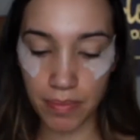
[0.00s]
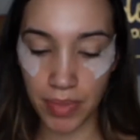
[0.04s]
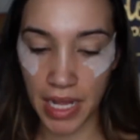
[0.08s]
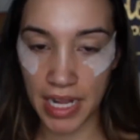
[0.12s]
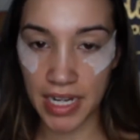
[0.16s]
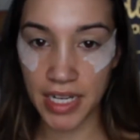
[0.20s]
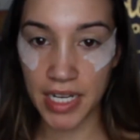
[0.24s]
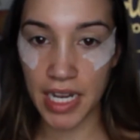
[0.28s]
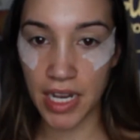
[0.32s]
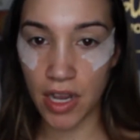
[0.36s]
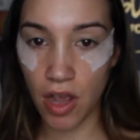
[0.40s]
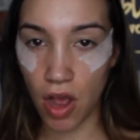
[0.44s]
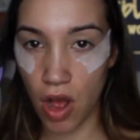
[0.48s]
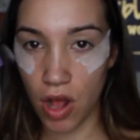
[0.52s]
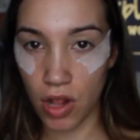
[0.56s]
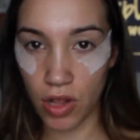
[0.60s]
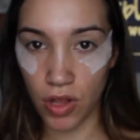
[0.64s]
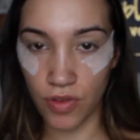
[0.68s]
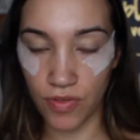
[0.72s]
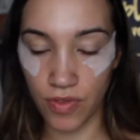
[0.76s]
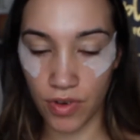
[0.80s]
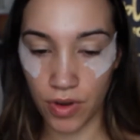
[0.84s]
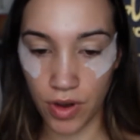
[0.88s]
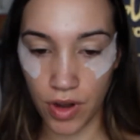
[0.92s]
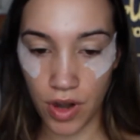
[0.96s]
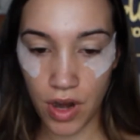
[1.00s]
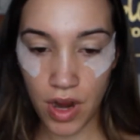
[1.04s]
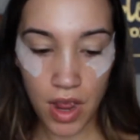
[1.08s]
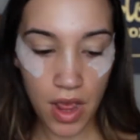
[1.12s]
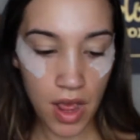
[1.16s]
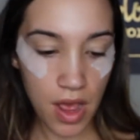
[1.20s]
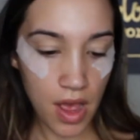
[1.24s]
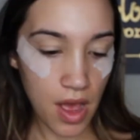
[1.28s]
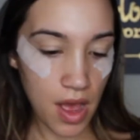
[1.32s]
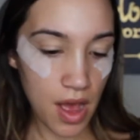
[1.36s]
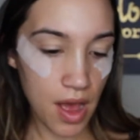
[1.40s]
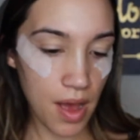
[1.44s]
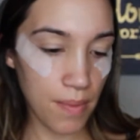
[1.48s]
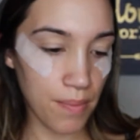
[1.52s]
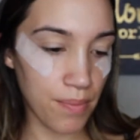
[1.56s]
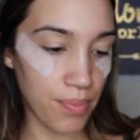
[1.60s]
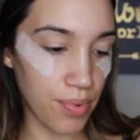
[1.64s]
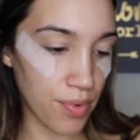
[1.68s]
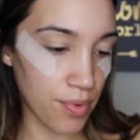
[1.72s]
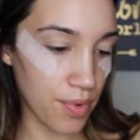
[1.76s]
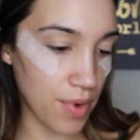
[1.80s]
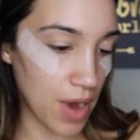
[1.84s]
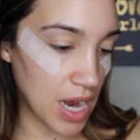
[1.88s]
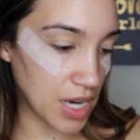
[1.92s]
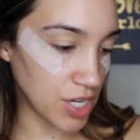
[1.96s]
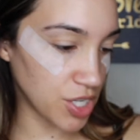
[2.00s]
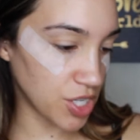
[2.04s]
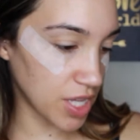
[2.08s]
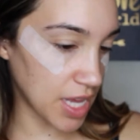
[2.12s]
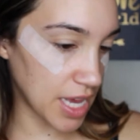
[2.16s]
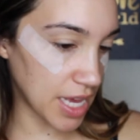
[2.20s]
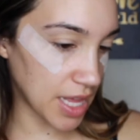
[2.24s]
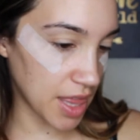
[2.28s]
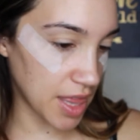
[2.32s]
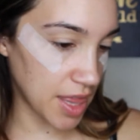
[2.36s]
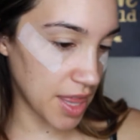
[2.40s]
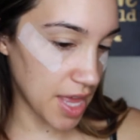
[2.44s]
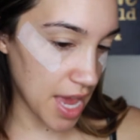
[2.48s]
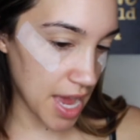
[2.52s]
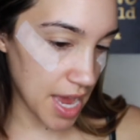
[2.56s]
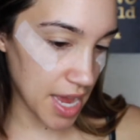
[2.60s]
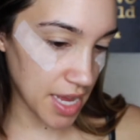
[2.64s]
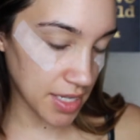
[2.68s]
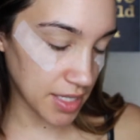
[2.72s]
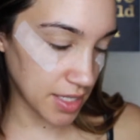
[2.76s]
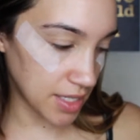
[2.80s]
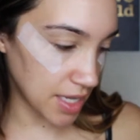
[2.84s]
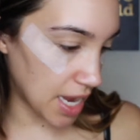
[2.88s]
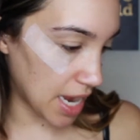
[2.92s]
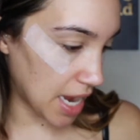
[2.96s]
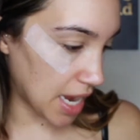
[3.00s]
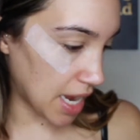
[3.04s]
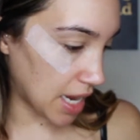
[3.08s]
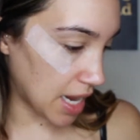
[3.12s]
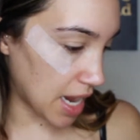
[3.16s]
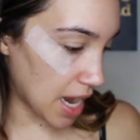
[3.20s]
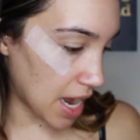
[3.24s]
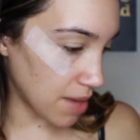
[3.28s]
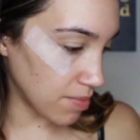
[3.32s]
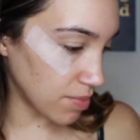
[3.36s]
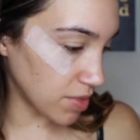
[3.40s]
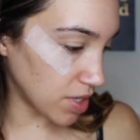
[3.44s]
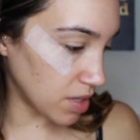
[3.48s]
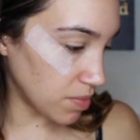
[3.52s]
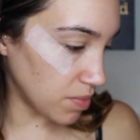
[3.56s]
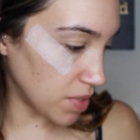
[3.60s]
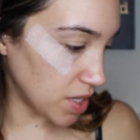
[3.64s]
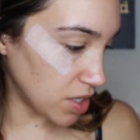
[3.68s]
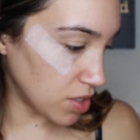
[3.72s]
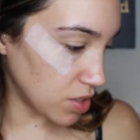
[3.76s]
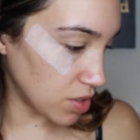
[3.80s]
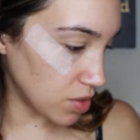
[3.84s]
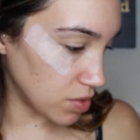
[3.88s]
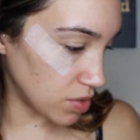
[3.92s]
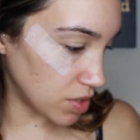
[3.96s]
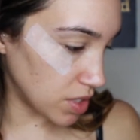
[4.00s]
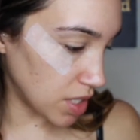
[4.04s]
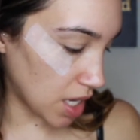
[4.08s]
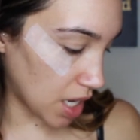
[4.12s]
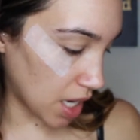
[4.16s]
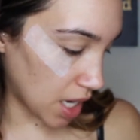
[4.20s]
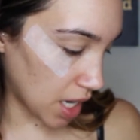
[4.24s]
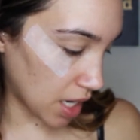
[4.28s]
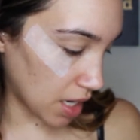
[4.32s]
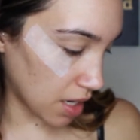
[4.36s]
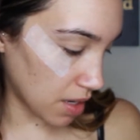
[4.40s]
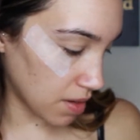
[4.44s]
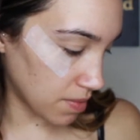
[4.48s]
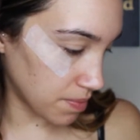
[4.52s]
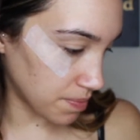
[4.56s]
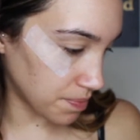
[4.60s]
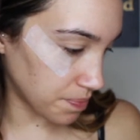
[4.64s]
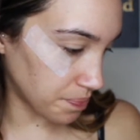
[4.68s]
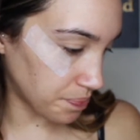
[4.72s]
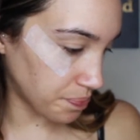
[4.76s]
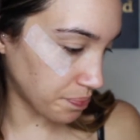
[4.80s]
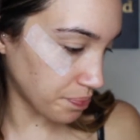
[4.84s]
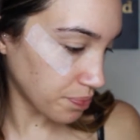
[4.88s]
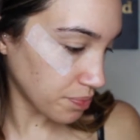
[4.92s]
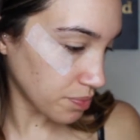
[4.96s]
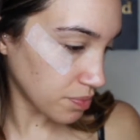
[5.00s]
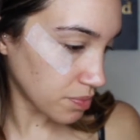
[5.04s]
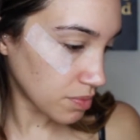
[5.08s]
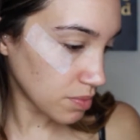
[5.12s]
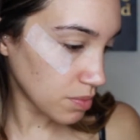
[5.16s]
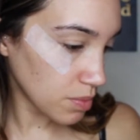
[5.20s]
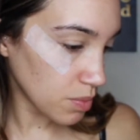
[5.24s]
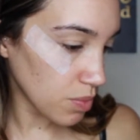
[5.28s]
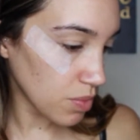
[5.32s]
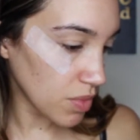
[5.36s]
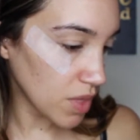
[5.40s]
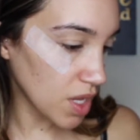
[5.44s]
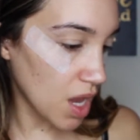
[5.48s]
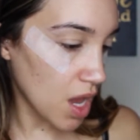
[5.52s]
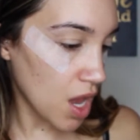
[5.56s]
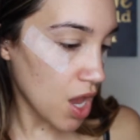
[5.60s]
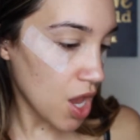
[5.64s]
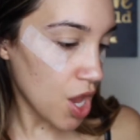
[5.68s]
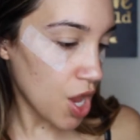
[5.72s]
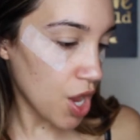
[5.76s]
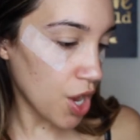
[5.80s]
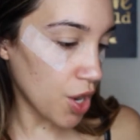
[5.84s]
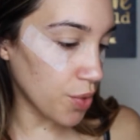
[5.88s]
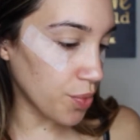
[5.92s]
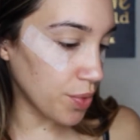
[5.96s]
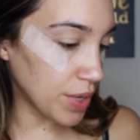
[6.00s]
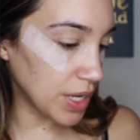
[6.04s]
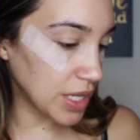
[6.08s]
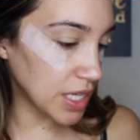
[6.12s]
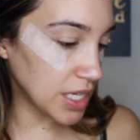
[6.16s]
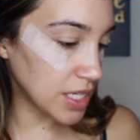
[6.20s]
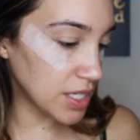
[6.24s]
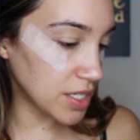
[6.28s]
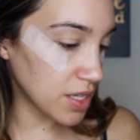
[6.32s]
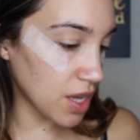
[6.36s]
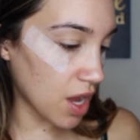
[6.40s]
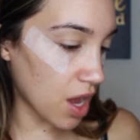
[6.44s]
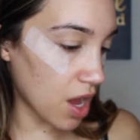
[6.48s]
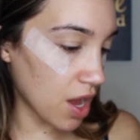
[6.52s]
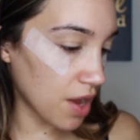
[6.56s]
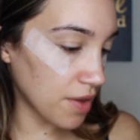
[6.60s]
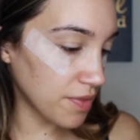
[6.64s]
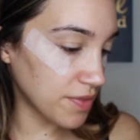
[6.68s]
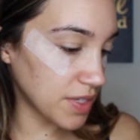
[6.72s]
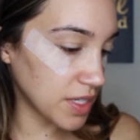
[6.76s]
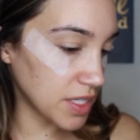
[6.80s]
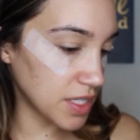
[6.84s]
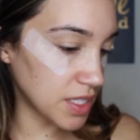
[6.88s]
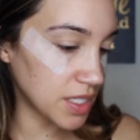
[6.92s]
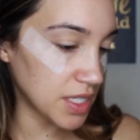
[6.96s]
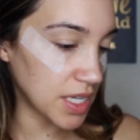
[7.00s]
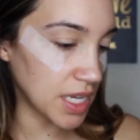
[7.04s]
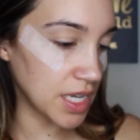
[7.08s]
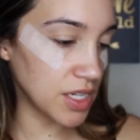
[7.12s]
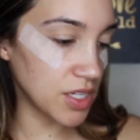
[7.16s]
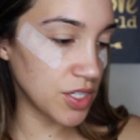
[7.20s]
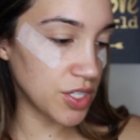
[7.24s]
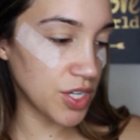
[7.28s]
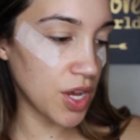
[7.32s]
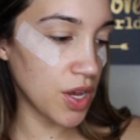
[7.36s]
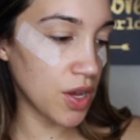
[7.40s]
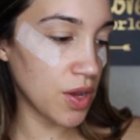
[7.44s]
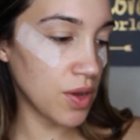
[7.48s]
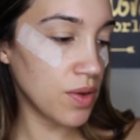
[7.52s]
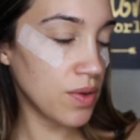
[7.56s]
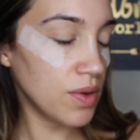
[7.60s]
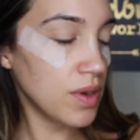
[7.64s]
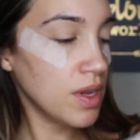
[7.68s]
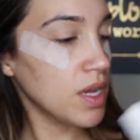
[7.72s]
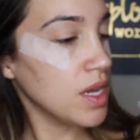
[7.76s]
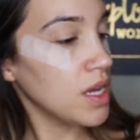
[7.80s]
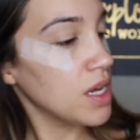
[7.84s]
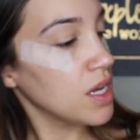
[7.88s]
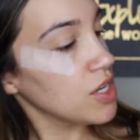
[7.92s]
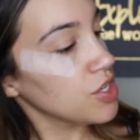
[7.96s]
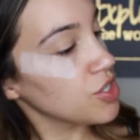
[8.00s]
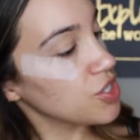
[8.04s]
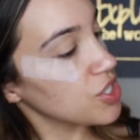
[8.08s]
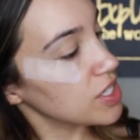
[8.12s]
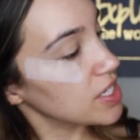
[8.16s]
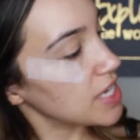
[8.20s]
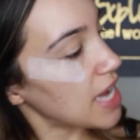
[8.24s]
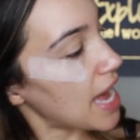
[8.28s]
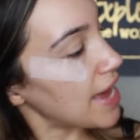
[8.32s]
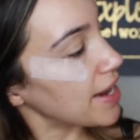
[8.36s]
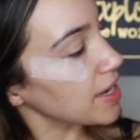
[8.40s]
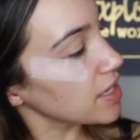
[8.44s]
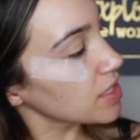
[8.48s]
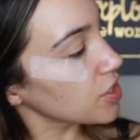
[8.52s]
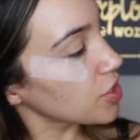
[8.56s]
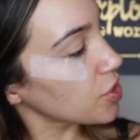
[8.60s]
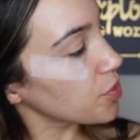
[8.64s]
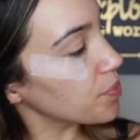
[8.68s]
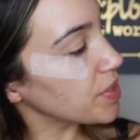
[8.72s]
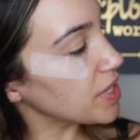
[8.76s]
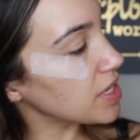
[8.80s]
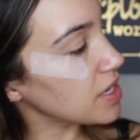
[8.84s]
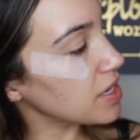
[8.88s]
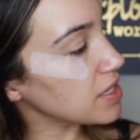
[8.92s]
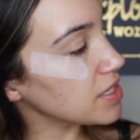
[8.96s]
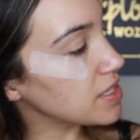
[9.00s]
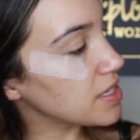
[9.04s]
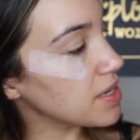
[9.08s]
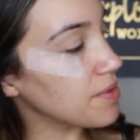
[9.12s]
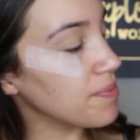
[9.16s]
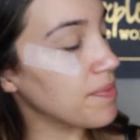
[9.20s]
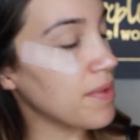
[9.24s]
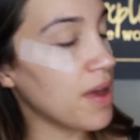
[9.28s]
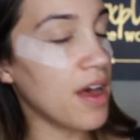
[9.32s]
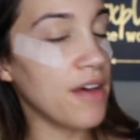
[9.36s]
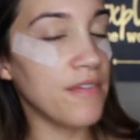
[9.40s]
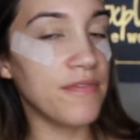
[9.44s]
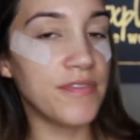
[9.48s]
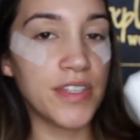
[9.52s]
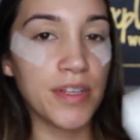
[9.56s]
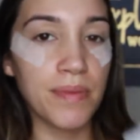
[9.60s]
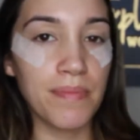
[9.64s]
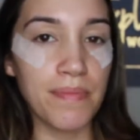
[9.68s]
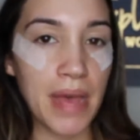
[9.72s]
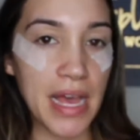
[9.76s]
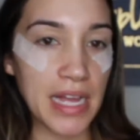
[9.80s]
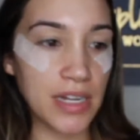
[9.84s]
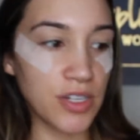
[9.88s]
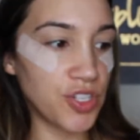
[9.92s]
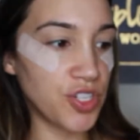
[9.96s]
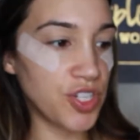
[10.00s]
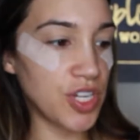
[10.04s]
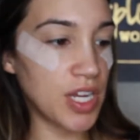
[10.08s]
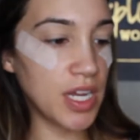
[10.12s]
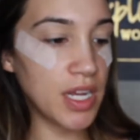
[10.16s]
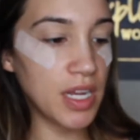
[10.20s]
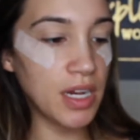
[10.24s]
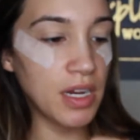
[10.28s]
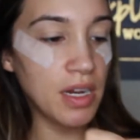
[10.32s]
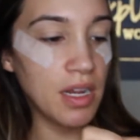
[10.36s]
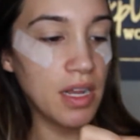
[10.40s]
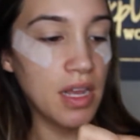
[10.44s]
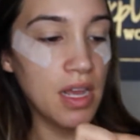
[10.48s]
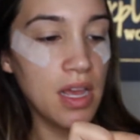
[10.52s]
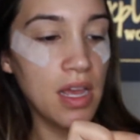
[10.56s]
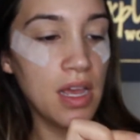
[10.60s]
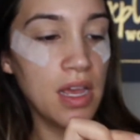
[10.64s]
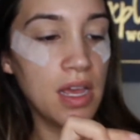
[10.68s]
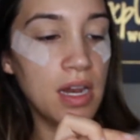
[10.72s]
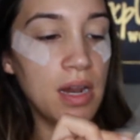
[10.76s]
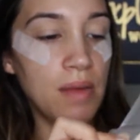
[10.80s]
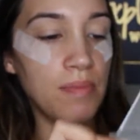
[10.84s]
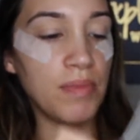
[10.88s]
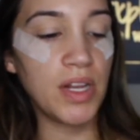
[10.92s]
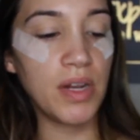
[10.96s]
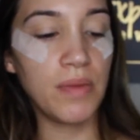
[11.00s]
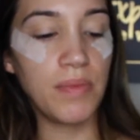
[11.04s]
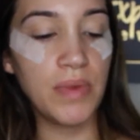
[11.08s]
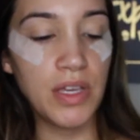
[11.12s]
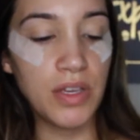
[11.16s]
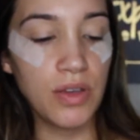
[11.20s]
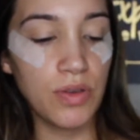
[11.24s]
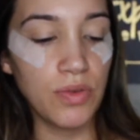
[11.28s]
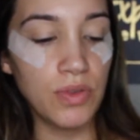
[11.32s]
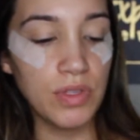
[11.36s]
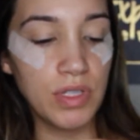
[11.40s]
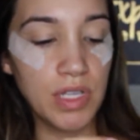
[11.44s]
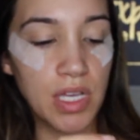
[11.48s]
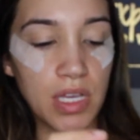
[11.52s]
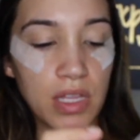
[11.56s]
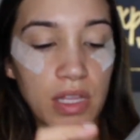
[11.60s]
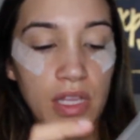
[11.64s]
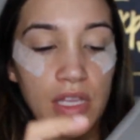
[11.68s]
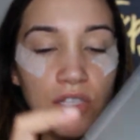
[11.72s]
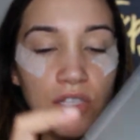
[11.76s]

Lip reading: blending all over brush like this, and I'm going to be using a really soft skin tone just to add a little bit of dimension. And I'm going to be using